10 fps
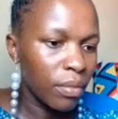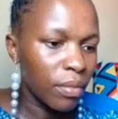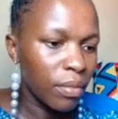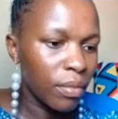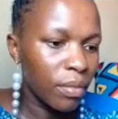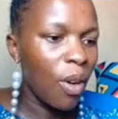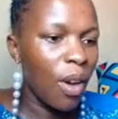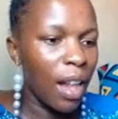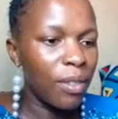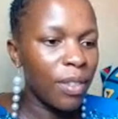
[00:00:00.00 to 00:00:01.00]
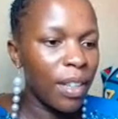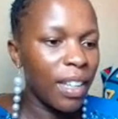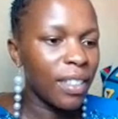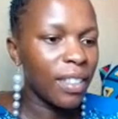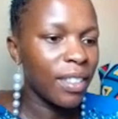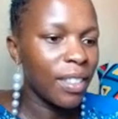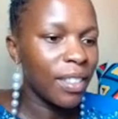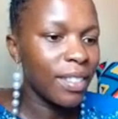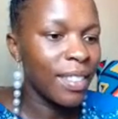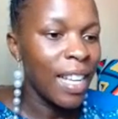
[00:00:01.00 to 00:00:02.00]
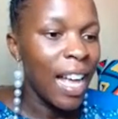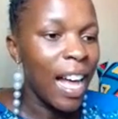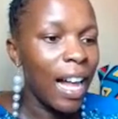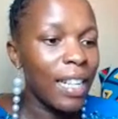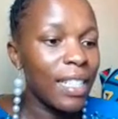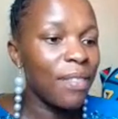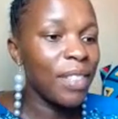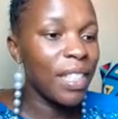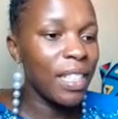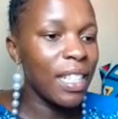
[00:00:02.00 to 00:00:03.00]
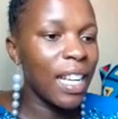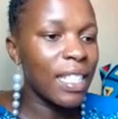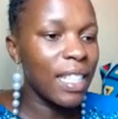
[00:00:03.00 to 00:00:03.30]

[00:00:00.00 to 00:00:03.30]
or Alpha, I'll definitely get